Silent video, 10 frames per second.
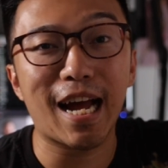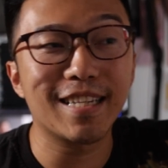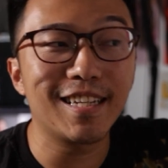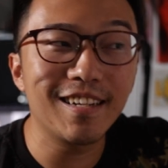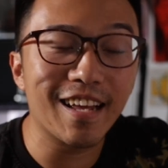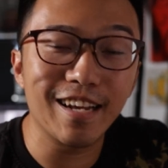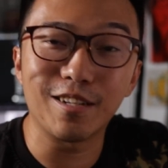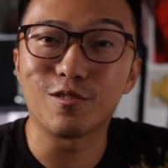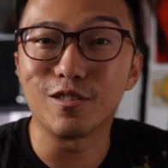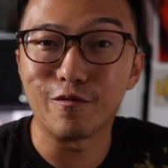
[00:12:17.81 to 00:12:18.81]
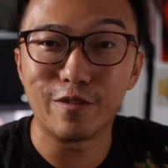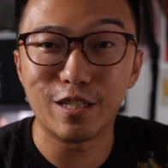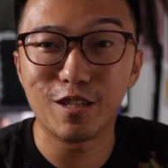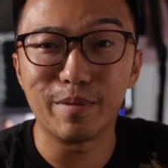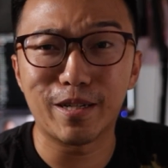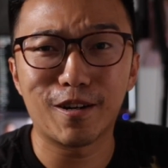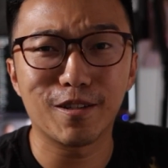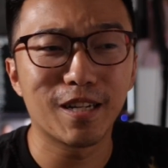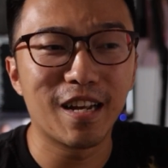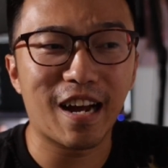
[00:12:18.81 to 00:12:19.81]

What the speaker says: I didn't add into the video because